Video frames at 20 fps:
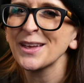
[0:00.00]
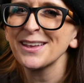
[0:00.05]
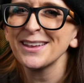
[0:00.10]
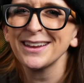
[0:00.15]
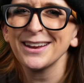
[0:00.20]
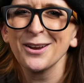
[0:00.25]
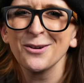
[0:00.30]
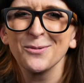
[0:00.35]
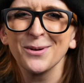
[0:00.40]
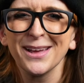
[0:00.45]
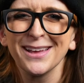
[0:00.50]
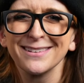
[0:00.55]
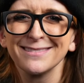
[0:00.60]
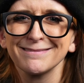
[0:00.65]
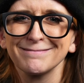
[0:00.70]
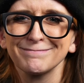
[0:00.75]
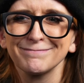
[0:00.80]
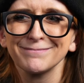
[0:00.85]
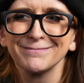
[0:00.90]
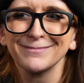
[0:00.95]
You know what?
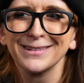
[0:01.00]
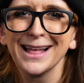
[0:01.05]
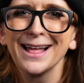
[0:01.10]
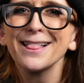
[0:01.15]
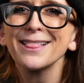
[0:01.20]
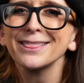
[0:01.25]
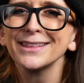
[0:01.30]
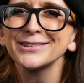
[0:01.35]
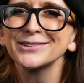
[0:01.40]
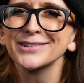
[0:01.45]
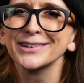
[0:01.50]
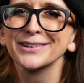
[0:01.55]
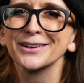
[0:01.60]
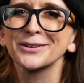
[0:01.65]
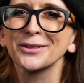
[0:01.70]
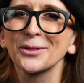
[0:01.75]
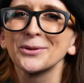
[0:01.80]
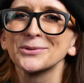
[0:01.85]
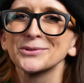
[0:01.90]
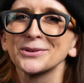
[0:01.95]
Let's take a
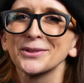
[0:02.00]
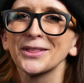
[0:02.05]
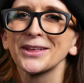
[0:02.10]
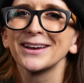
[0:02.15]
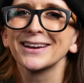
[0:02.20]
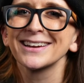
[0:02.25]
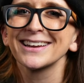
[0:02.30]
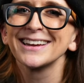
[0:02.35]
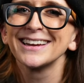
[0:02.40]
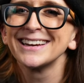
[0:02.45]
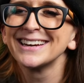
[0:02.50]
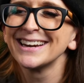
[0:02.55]
closer look.